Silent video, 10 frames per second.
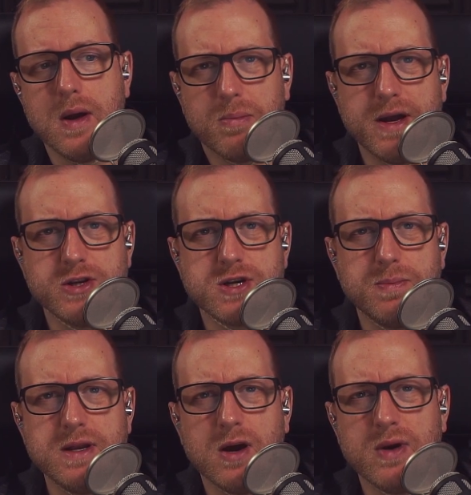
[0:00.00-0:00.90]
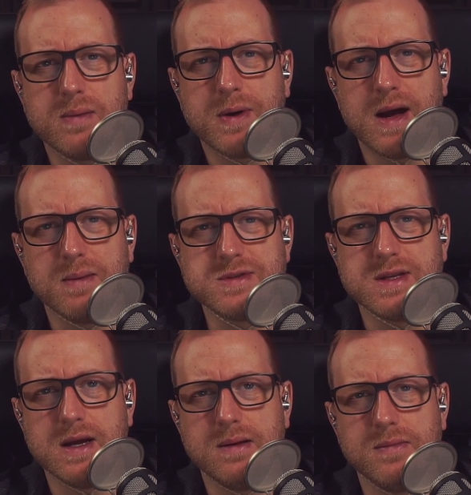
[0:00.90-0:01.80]
but it should be noted perhaps
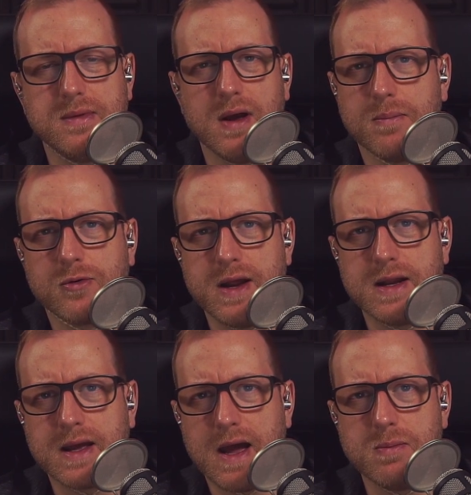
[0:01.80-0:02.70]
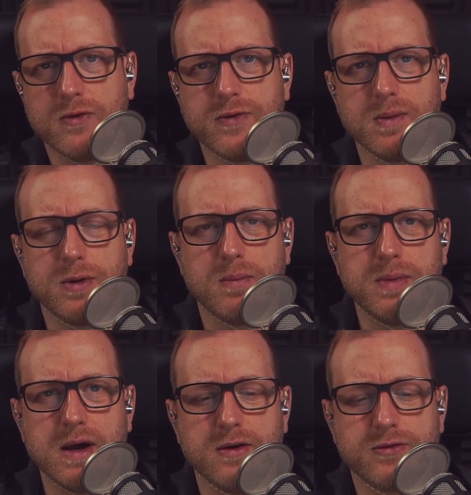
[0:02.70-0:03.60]
that the upgraded cable for the Blon
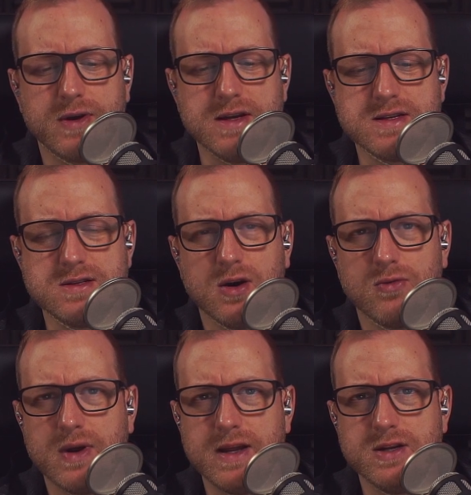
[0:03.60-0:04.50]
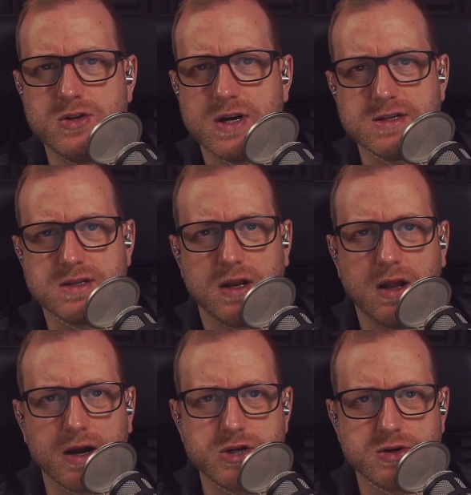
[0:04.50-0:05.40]
BL-03s is not really just a
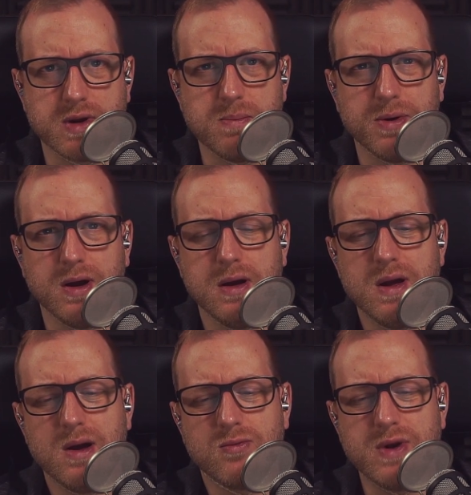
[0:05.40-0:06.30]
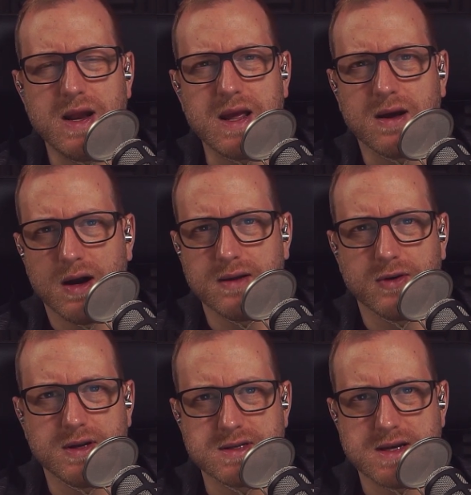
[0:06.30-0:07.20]
luxury, but really kind of a
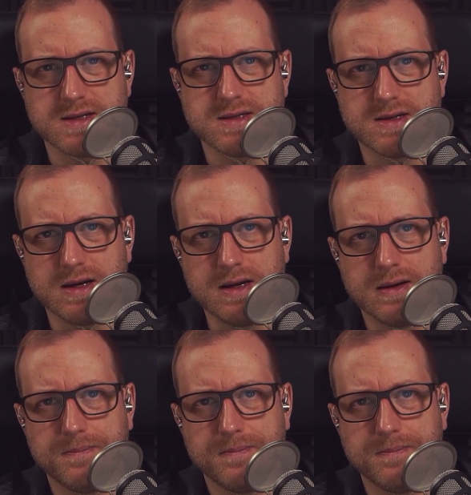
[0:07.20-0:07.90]
necessity.